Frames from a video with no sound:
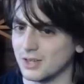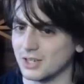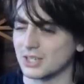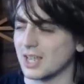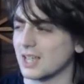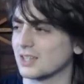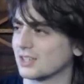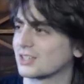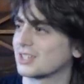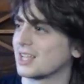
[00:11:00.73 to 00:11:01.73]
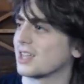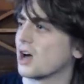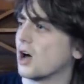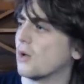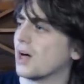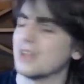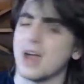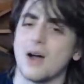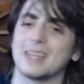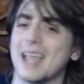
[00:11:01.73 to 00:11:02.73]
to just say like, oh well,
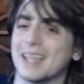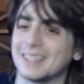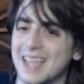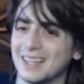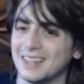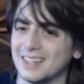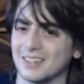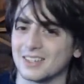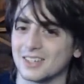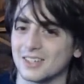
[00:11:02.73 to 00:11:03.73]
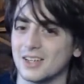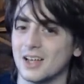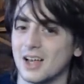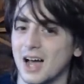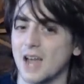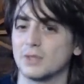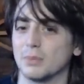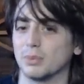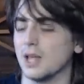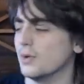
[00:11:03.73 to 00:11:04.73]
now I can't take these. I have
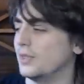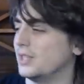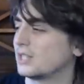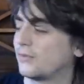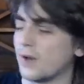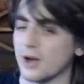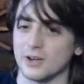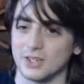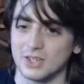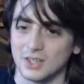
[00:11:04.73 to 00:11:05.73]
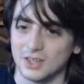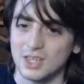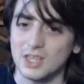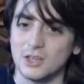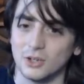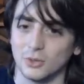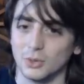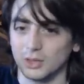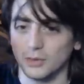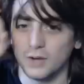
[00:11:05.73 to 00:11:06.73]
to play with these fuckers. The
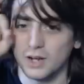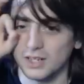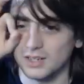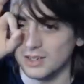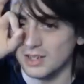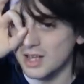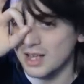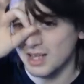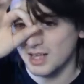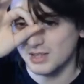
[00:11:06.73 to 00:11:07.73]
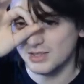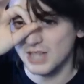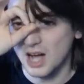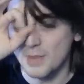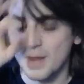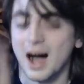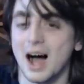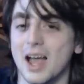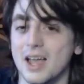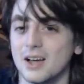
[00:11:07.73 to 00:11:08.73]
eel with the fucking dumb
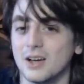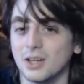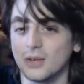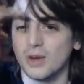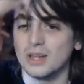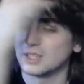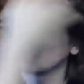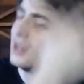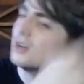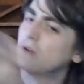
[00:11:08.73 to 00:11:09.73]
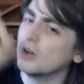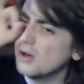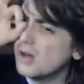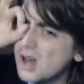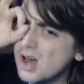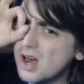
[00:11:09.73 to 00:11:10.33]
eye. Like, what is what?